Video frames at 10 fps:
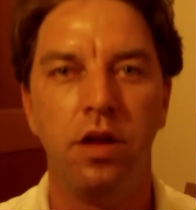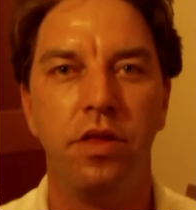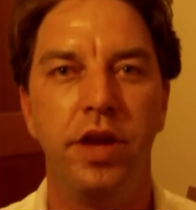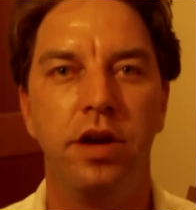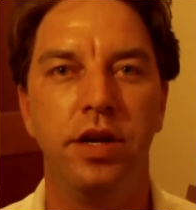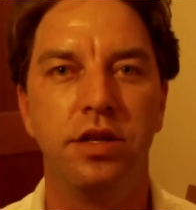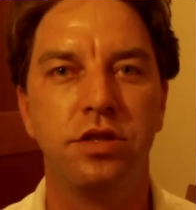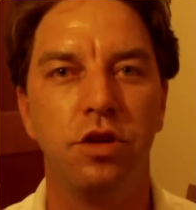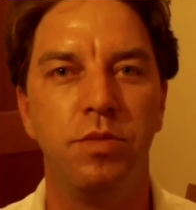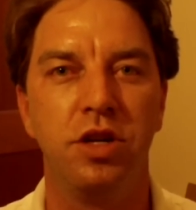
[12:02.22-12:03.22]
There is
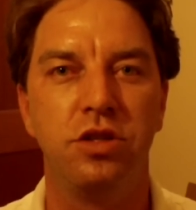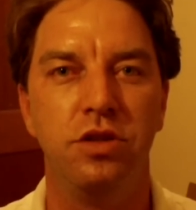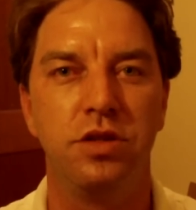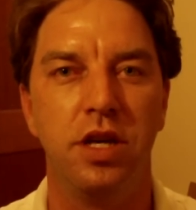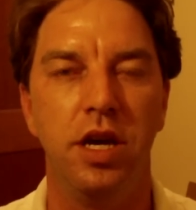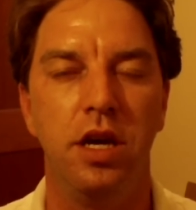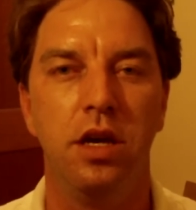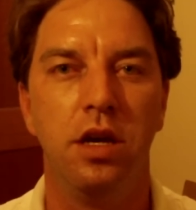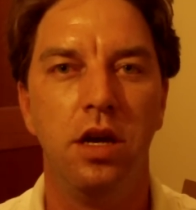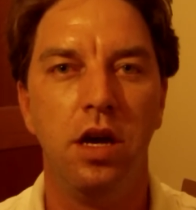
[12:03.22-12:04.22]
so much to say.
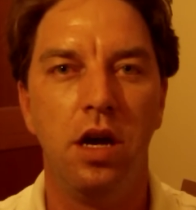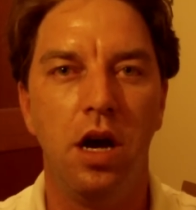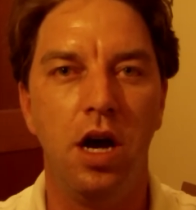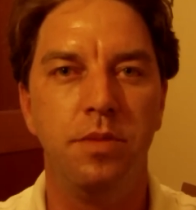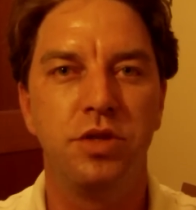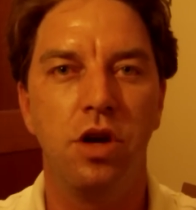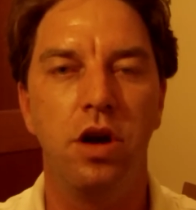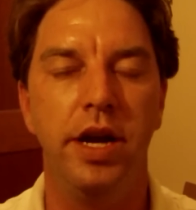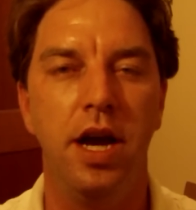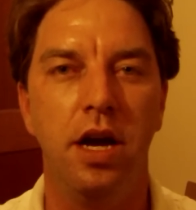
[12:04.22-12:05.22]
I'm
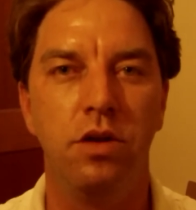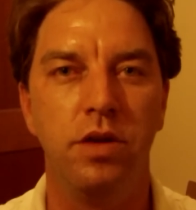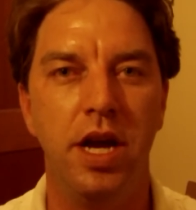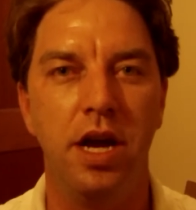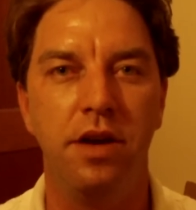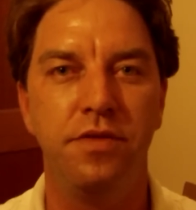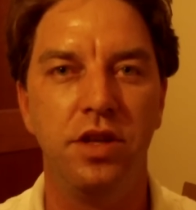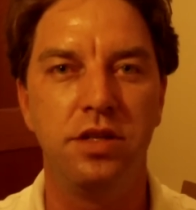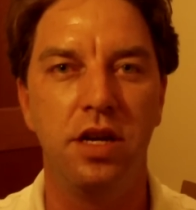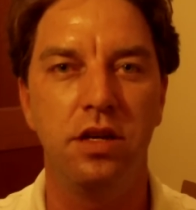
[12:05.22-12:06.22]
sorry I don't have
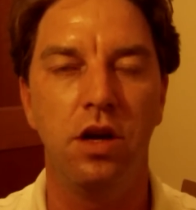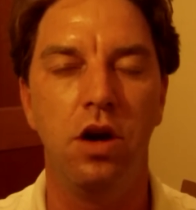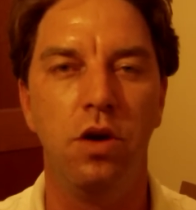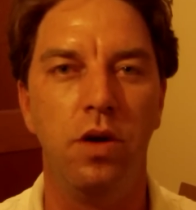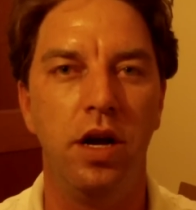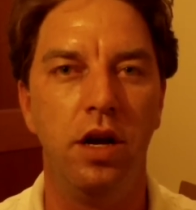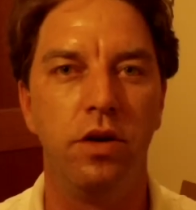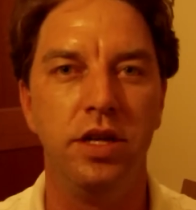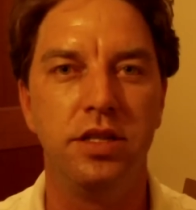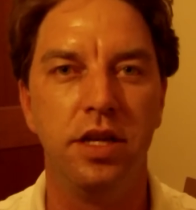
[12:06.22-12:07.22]
the te- oh I
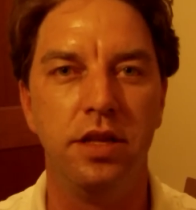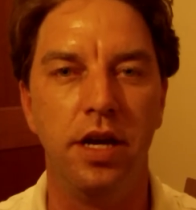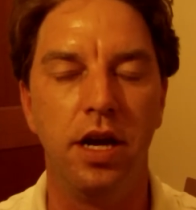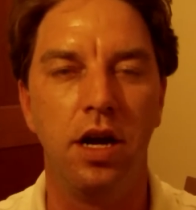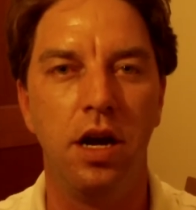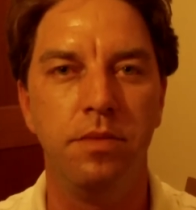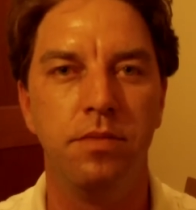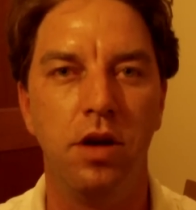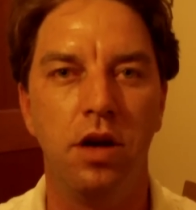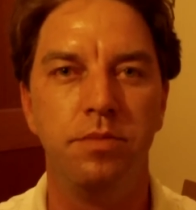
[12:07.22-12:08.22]
already said that. I'm
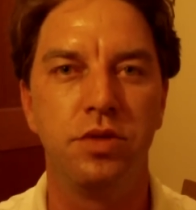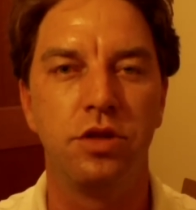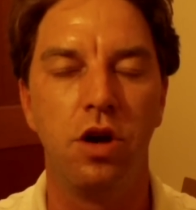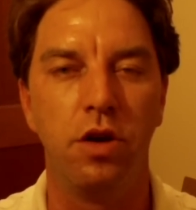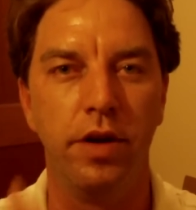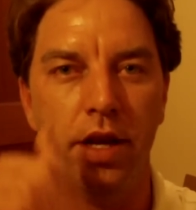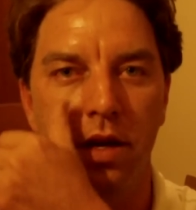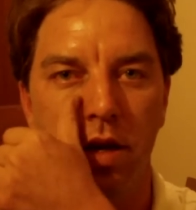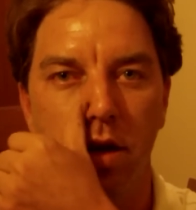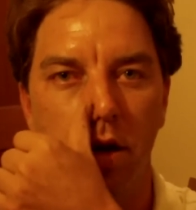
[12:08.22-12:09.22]
I'm sorry.
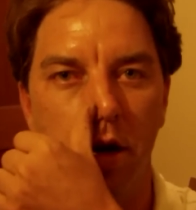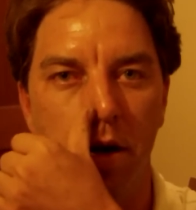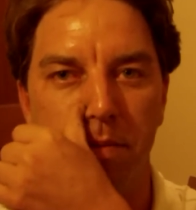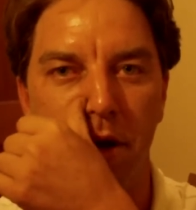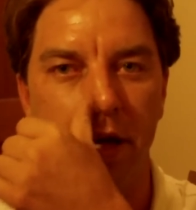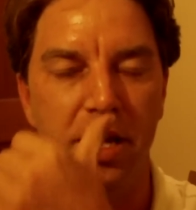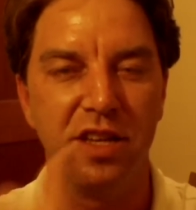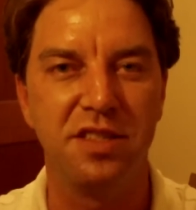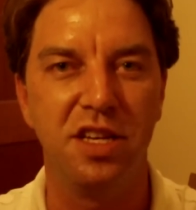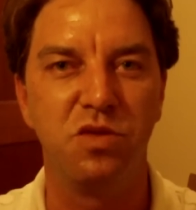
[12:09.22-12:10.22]
Um, I
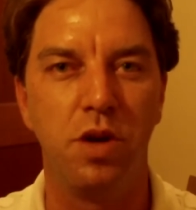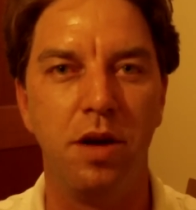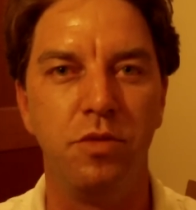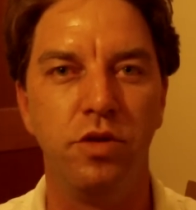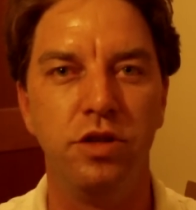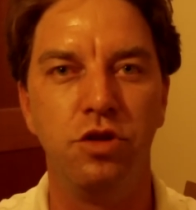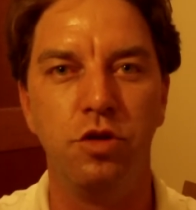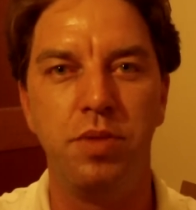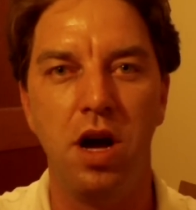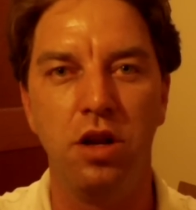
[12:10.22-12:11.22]
guess that's what I'm going to
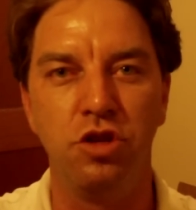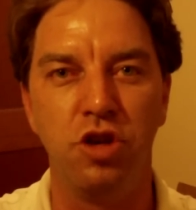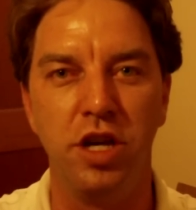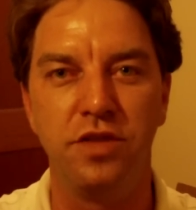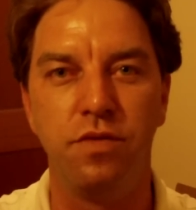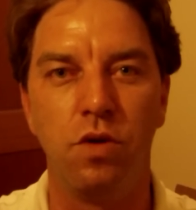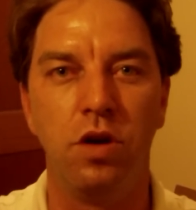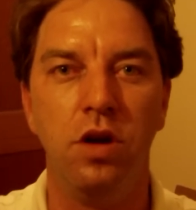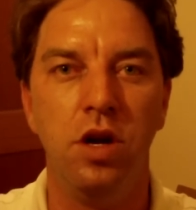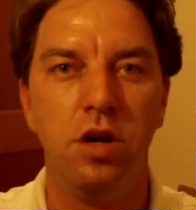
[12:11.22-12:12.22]
apologize for,
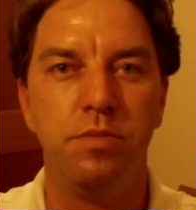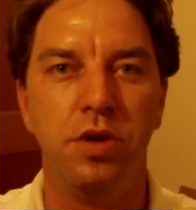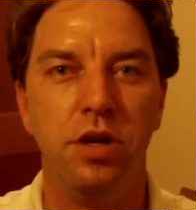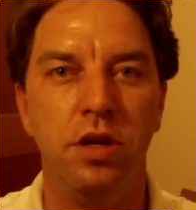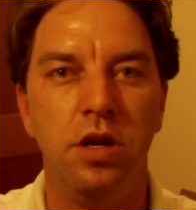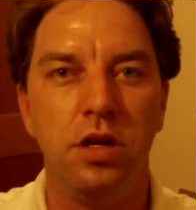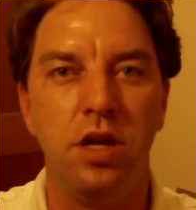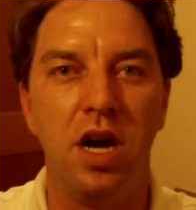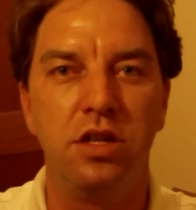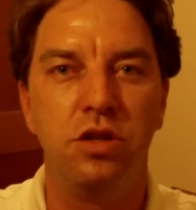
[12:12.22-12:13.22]
but
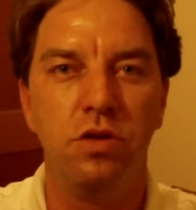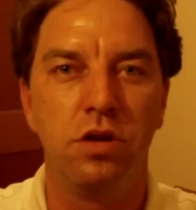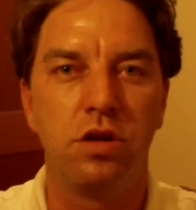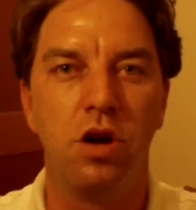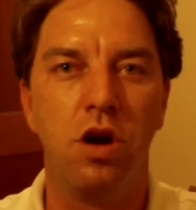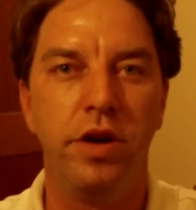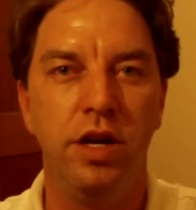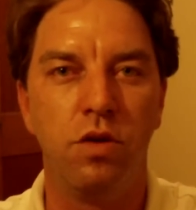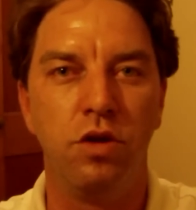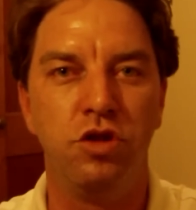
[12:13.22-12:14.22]
not to Lakari
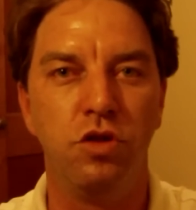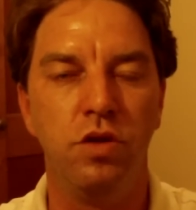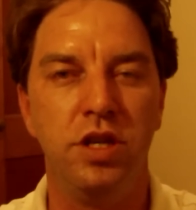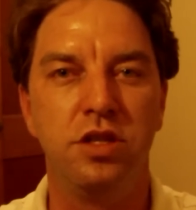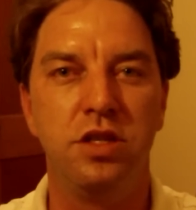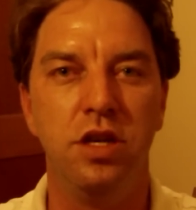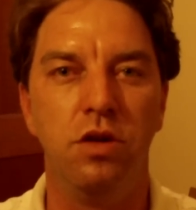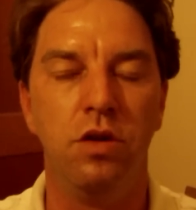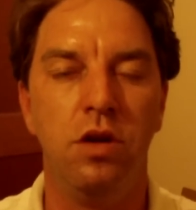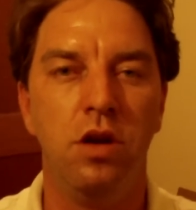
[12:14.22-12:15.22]
or Julie Steele.